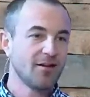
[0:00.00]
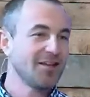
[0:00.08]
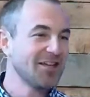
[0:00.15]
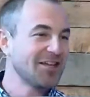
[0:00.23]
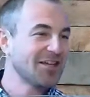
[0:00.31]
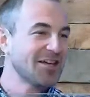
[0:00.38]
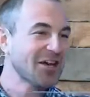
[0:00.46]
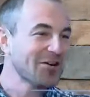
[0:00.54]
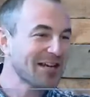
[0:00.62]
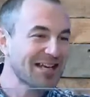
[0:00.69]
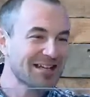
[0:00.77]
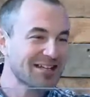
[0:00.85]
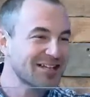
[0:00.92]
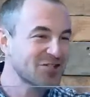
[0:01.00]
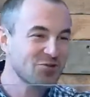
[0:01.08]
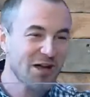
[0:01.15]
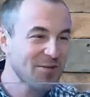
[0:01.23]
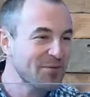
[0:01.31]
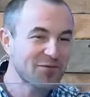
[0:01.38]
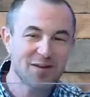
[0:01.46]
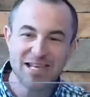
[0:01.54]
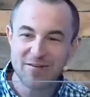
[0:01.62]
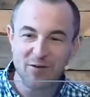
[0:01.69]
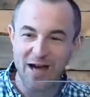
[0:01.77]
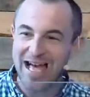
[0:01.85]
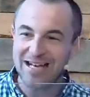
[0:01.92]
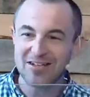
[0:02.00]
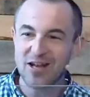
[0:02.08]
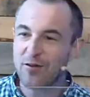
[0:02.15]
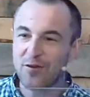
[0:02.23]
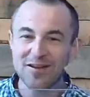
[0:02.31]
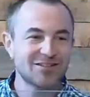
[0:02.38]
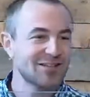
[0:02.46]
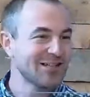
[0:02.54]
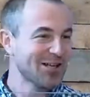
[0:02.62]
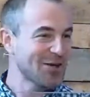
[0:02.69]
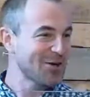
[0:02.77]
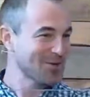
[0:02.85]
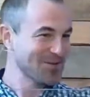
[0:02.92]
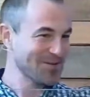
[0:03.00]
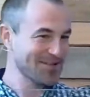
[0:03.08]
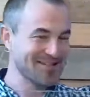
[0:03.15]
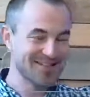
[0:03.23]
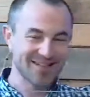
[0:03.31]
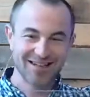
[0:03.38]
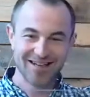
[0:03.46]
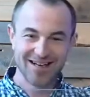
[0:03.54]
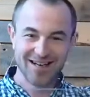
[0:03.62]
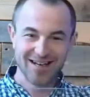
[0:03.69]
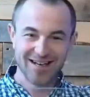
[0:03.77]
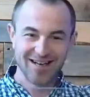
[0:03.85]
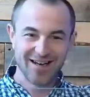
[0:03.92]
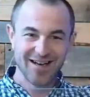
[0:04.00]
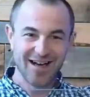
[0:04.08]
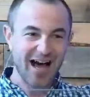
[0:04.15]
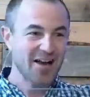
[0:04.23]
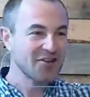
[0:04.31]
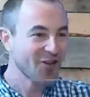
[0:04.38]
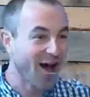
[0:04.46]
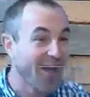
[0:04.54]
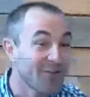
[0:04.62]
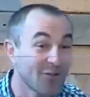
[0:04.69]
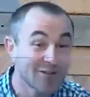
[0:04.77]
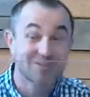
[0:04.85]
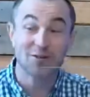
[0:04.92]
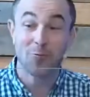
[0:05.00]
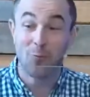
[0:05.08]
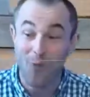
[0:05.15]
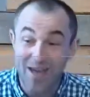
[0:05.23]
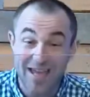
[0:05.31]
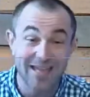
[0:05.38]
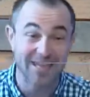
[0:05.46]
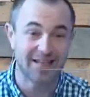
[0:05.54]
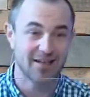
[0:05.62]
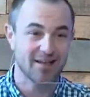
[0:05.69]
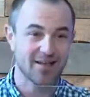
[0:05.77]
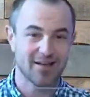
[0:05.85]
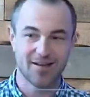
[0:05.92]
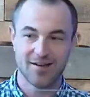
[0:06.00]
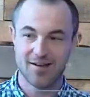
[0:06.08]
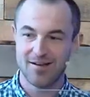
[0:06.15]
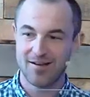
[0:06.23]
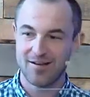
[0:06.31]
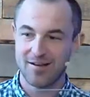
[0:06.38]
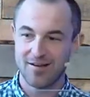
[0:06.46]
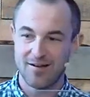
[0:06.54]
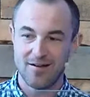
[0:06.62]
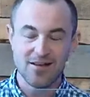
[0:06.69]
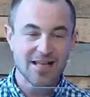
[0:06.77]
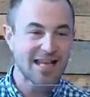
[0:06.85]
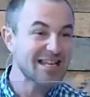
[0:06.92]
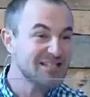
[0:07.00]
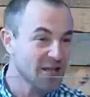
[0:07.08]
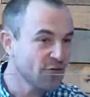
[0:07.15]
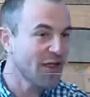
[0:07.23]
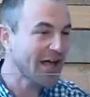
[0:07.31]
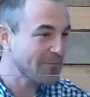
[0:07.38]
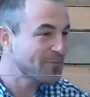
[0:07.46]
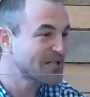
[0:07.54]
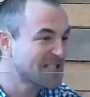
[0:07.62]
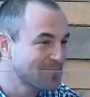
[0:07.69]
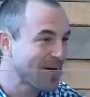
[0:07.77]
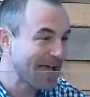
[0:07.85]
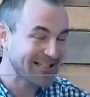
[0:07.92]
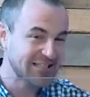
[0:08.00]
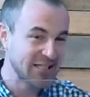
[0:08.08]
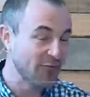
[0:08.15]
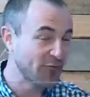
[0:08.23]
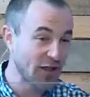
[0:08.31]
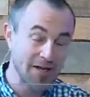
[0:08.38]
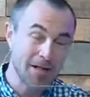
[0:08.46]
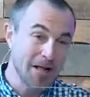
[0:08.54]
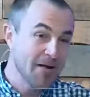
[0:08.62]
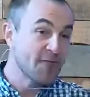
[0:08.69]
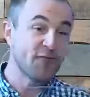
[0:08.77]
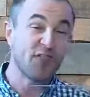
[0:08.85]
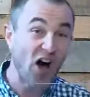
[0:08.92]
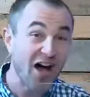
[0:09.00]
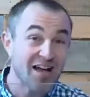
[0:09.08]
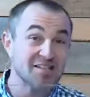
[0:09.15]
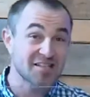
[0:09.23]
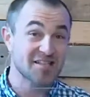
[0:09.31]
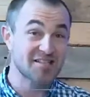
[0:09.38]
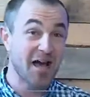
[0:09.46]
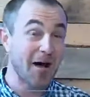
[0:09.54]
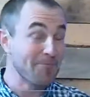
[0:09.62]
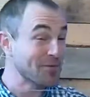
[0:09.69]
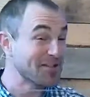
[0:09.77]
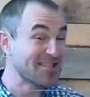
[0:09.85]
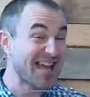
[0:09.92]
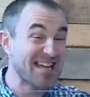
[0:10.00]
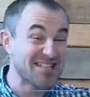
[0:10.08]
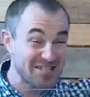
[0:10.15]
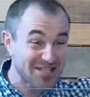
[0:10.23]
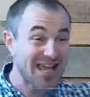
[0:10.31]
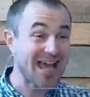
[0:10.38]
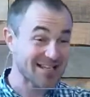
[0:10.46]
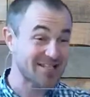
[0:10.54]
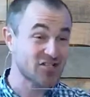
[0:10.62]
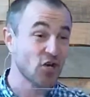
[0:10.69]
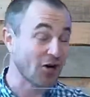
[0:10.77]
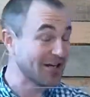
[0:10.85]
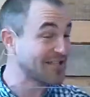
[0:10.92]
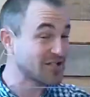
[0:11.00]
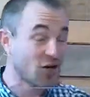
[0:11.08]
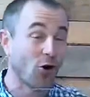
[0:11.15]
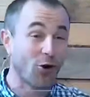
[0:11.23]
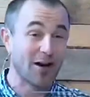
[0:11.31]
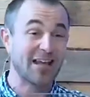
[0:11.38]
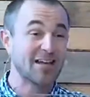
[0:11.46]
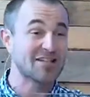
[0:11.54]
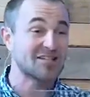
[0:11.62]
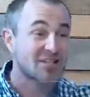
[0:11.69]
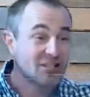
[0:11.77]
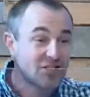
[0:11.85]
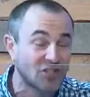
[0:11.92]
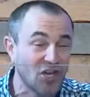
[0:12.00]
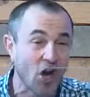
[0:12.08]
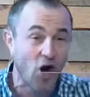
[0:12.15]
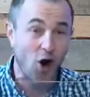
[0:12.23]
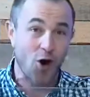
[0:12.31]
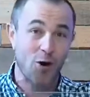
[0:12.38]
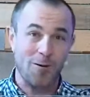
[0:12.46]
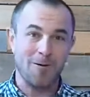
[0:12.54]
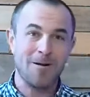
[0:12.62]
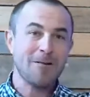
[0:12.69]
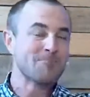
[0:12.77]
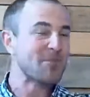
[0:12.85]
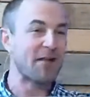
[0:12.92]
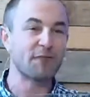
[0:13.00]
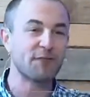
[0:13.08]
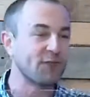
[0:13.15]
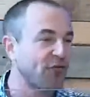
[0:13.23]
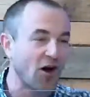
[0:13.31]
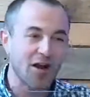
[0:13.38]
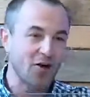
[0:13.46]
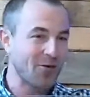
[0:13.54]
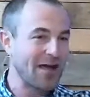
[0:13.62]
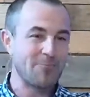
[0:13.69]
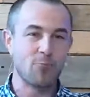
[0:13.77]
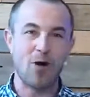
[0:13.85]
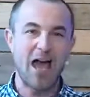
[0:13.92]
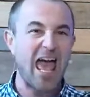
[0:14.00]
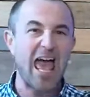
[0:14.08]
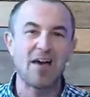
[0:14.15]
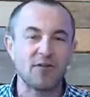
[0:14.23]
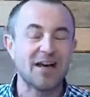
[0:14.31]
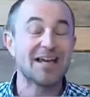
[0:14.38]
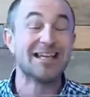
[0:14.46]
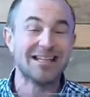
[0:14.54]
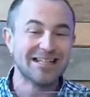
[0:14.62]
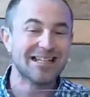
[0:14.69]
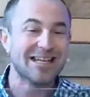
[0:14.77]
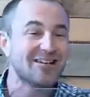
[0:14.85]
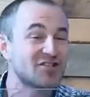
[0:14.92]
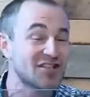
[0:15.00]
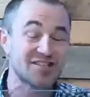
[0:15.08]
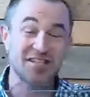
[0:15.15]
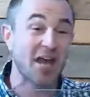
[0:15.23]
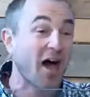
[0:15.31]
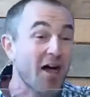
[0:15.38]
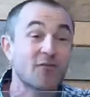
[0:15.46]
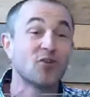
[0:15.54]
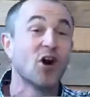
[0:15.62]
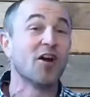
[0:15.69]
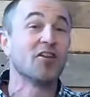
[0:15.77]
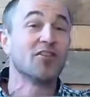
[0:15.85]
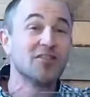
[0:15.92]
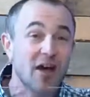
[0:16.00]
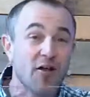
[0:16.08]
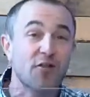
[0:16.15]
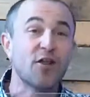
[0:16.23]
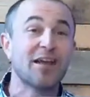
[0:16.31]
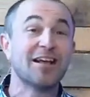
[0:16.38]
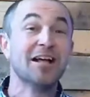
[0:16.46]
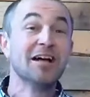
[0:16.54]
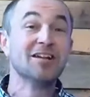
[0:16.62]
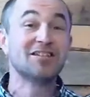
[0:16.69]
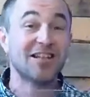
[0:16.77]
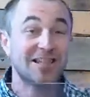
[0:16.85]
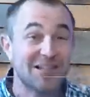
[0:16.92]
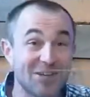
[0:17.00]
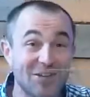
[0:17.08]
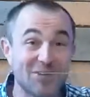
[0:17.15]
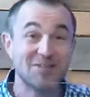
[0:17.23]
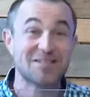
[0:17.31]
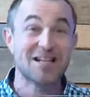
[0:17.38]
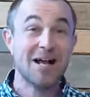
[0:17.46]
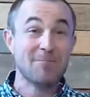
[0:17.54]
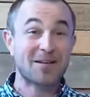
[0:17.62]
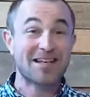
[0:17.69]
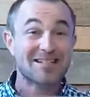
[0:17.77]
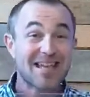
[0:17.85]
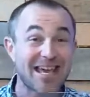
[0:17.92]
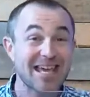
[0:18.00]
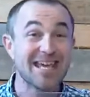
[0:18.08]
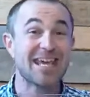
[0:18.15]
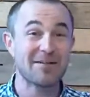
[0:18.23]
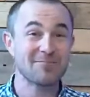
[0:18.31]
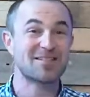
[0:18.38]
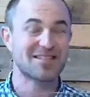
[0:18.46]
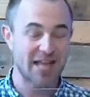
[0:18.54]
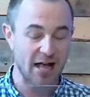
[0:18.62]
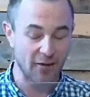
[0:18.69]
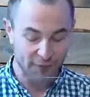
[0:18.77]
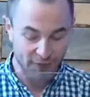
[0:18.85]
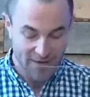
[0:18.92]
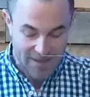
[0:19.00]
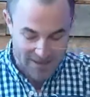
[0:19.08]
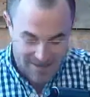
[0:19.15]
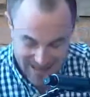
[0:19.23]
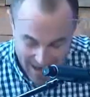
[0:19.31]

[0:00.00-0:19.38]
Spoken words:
You know, the tribe of Levi had nothing to lose. And neither do we. Isn't that a perspective that fires us up and says, yes, God is calling us to go and follow him wherever he leads us, and I've got nothing to lose because he himself is